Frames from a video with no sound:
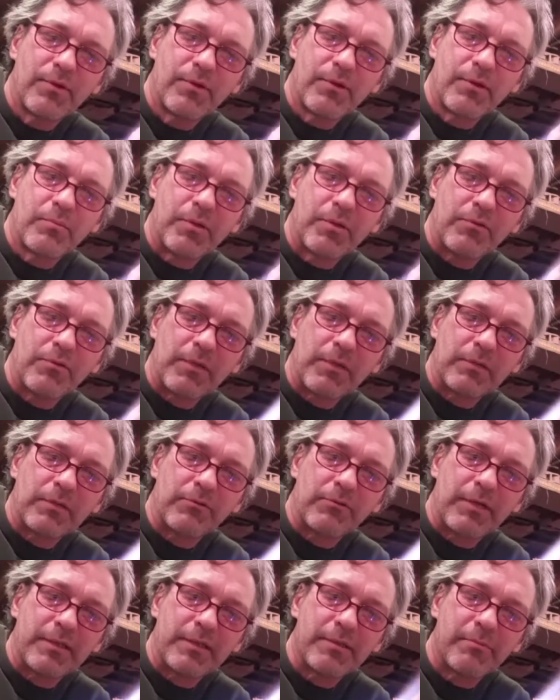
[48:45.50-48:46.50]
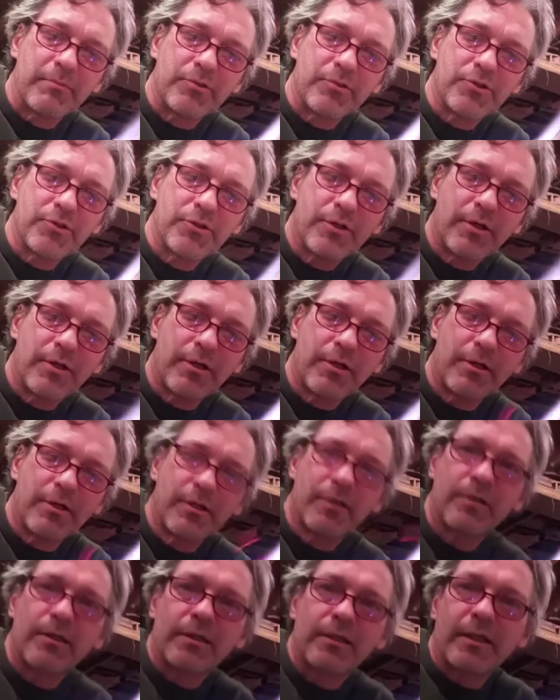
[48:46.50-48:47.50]
These are about the right temperature.
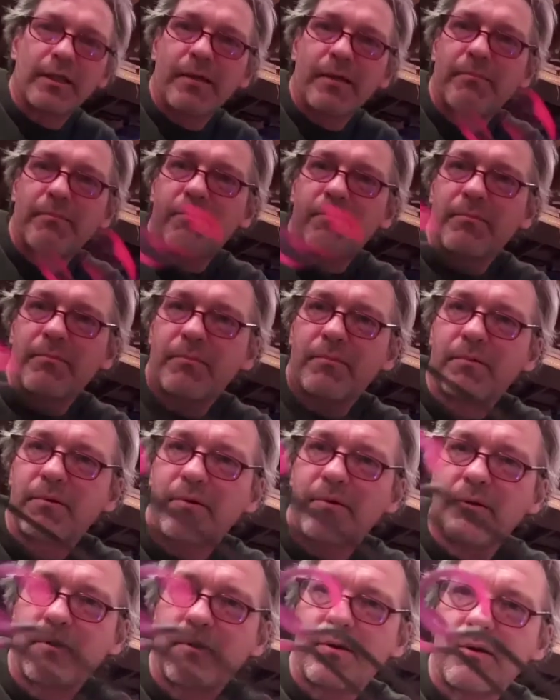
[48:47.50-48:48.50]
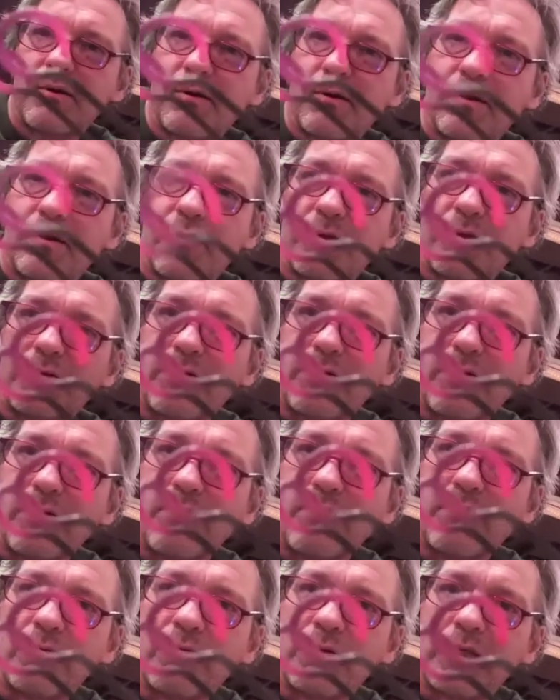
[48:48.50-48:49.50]
Right. So,
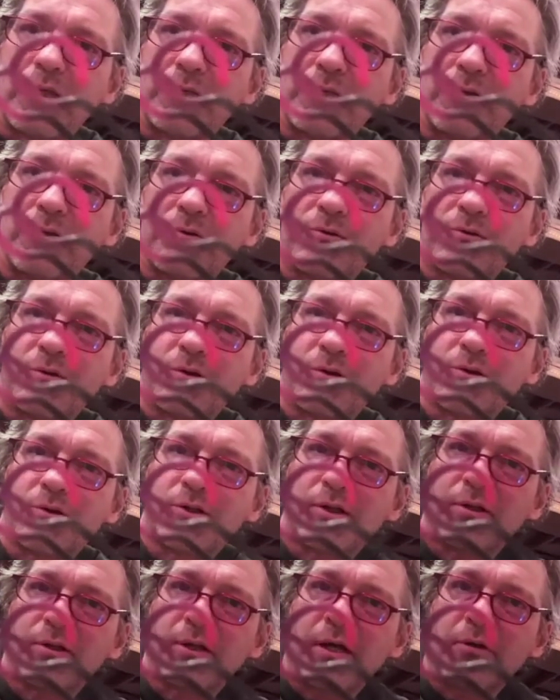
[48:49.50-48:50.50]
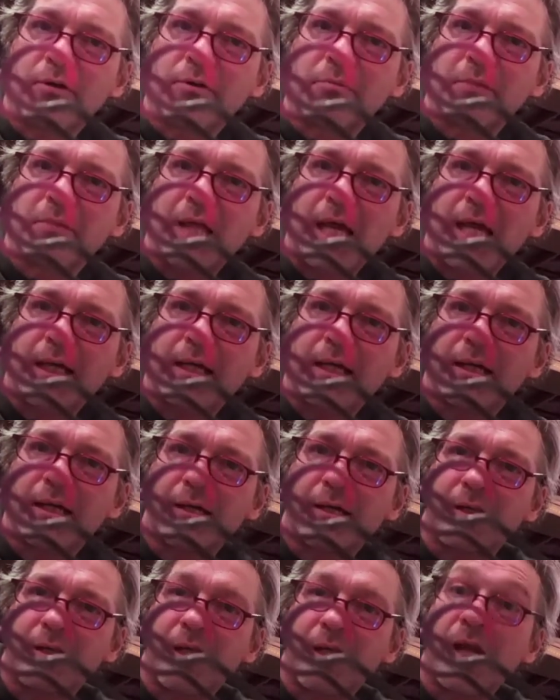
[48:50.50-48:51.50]
I'll let those chill back to black.
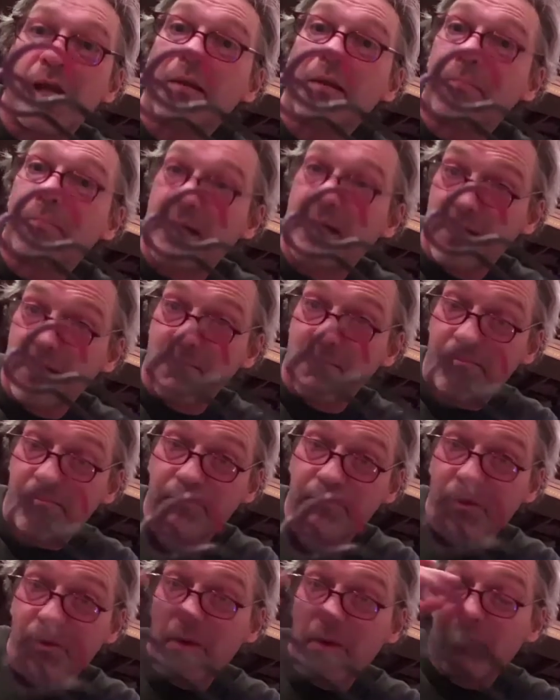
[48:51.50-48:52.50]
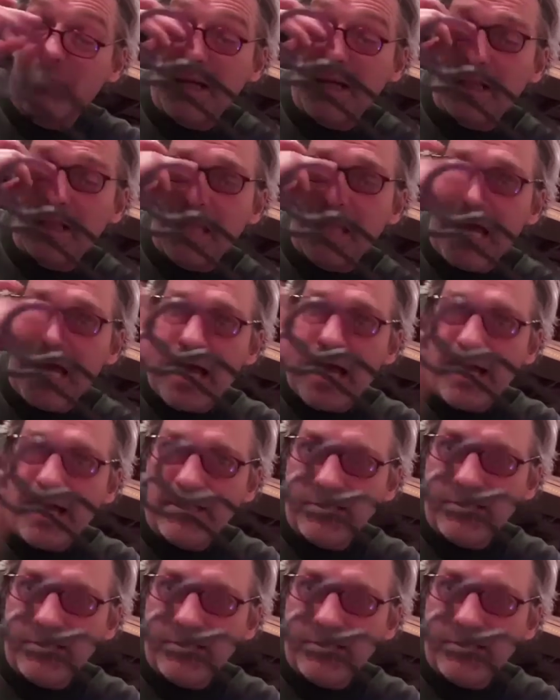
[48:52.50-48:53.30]
Then I can pick up my glass